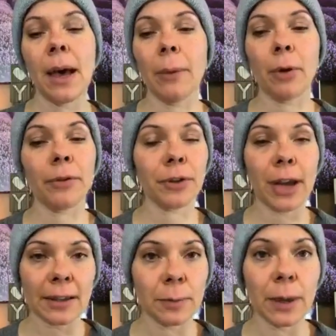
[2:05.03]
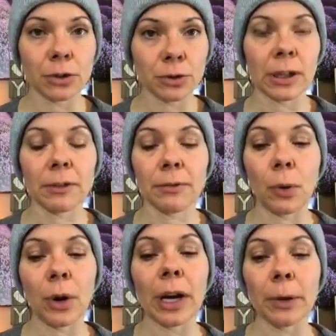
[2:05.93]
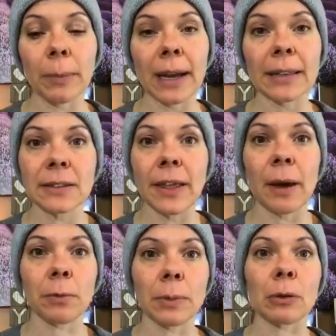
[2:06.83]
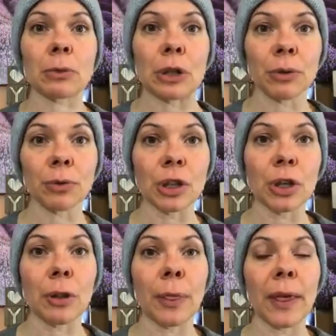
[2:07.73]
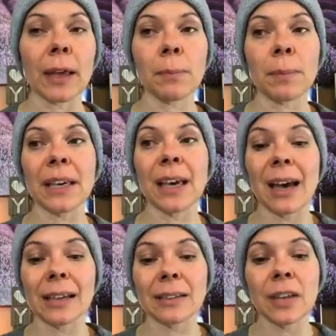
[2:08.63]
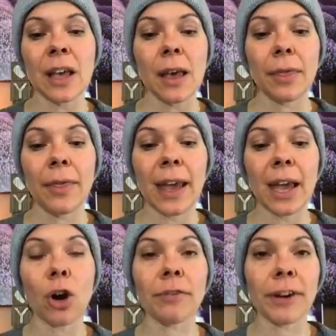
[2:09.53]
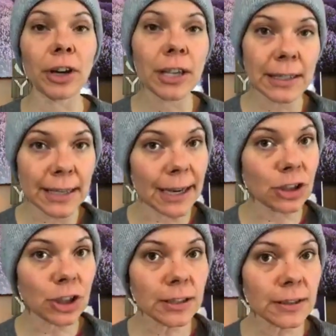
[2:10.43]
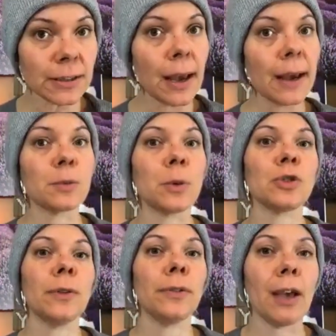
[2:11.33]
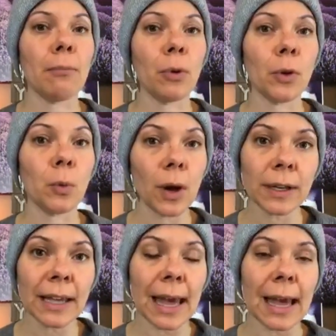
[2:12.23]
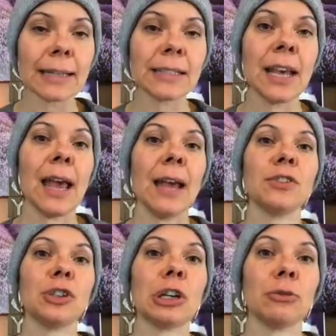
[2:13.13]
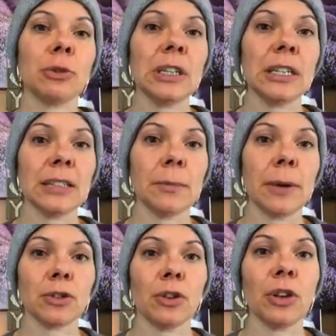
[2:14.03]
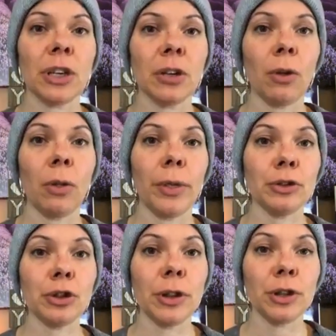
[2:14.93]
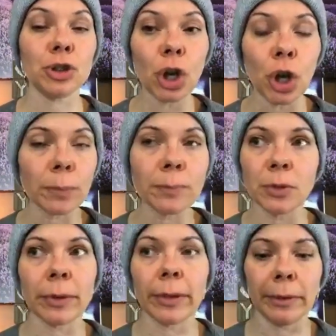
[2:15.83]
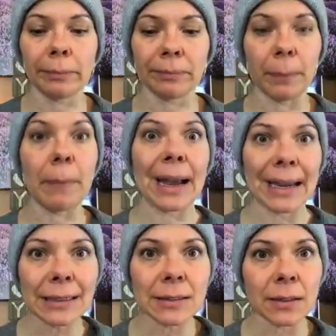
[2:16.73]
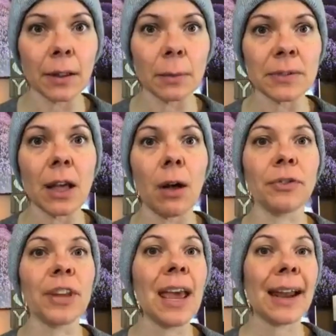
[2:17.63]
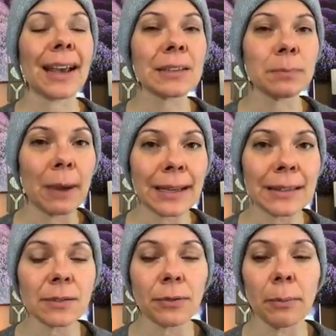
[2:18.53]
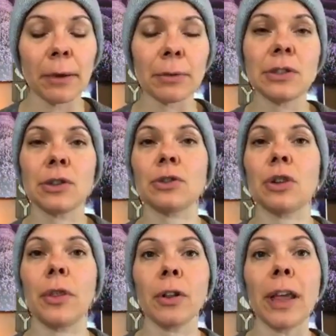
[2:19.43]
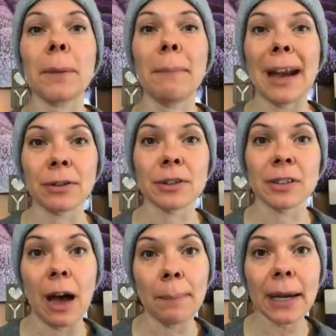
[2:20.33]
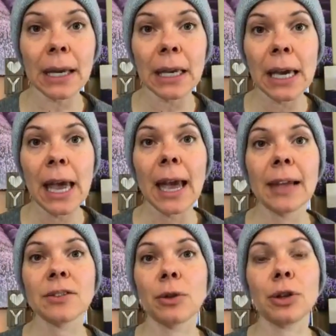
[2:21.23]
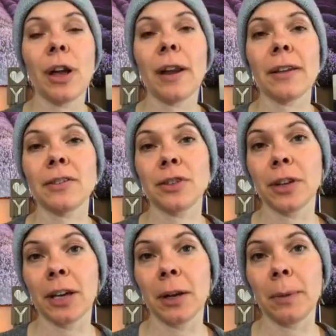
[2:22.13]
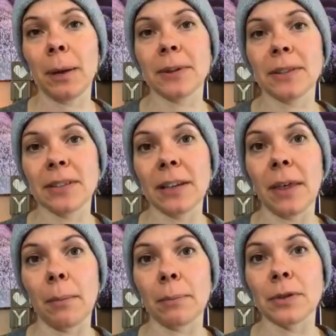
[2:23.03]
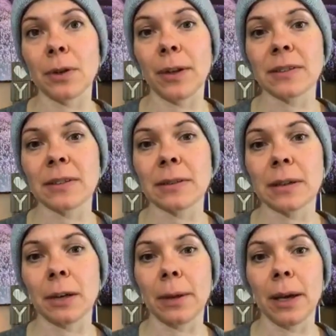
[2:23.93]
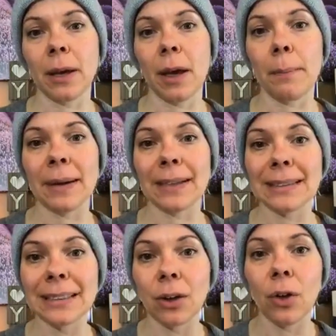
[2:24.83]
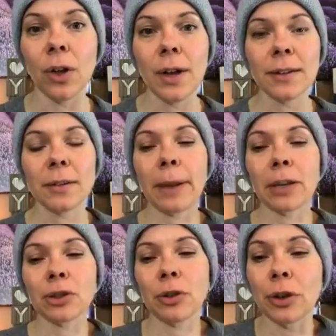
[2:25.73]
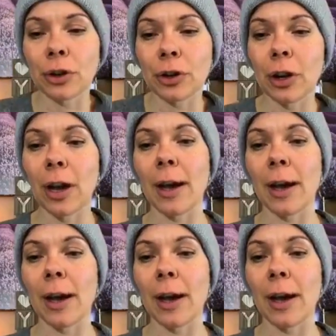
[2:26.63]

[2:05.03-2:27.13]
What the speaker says: or if your cat's being treated for ear mites. That would be a really, really good thing because they are very contagious, especially if you have more than one cat. And so you're going to really need to make sure that you kill the germs or the mites themselves. And I guess mites, from my research, they're like microscopic. And so you're not necessarily going to be able to see them. So that's going to be a big deal to make sure that you're